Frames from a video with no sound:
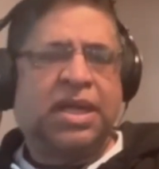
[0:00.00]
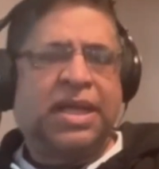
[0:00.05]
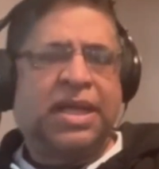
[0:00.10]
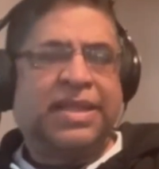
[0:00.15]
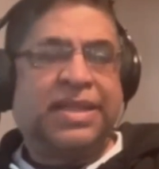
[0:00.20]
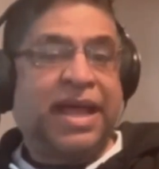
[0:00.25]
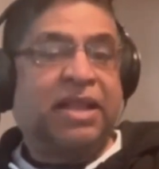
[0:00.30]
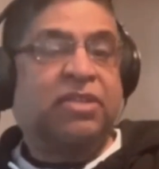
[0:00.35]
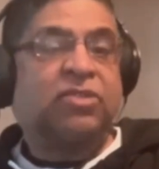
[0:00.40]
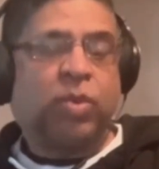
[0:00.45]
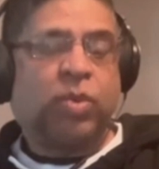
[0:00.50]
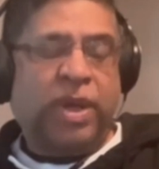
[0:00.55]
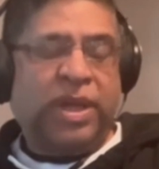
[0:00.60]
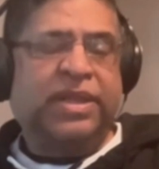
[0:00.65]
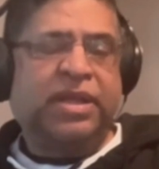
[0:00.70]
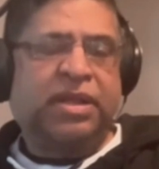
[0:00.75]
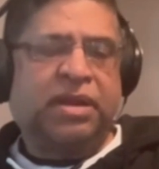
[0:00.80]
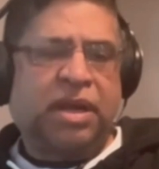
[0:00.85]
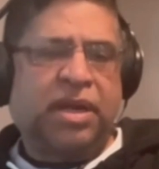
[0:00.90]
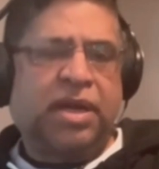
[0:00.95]
that's when
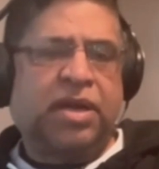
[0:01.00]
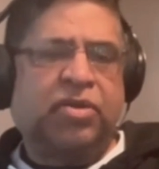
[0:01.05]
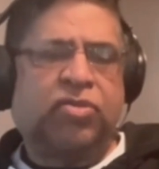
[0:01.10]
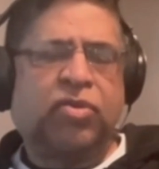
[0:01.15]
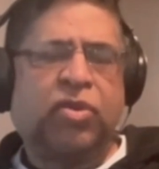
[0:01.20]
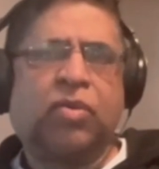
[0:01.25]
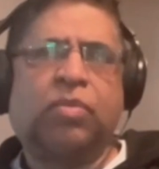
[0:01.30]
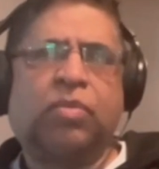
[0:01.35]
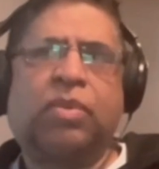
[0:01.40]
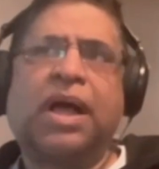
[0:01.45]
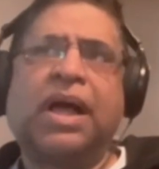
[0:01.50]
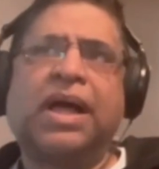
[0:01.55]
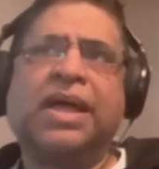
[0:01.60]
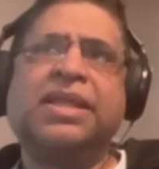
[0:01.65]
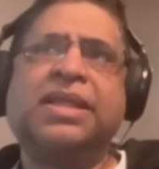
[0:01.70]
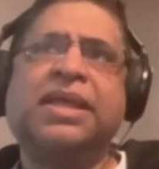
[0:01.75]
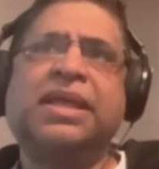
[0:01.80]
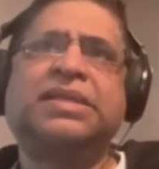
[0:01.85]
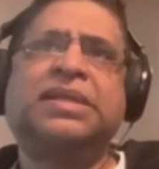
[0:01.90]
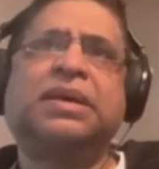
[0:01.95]
they run in. So I
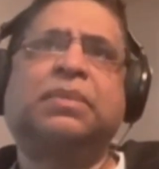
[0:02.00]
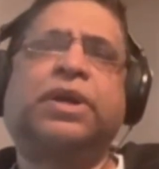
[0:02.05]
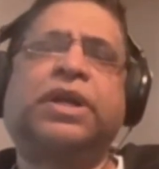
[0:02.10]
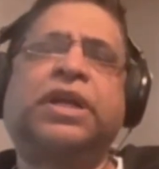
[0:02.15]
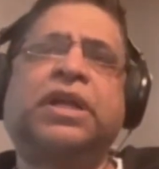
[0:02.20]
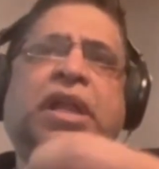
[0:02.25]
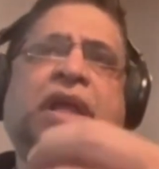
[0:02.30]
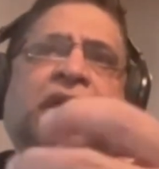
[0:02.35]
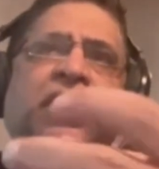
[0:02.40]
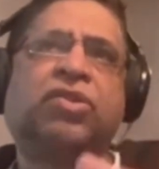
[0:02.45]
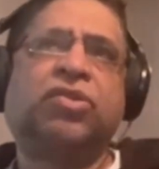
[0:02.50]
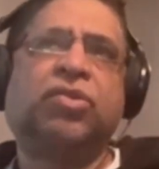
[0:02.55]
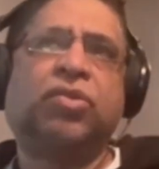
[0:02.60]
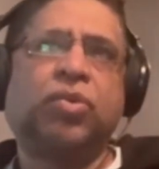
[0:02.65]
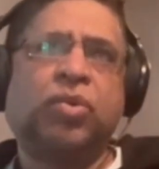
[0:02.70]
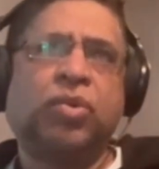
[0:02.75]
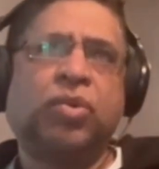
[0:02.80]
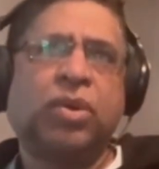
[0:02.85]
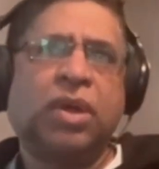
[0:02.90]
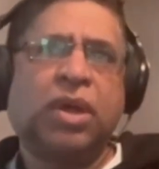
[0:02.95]
think somebody like
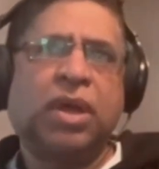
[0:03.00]
you,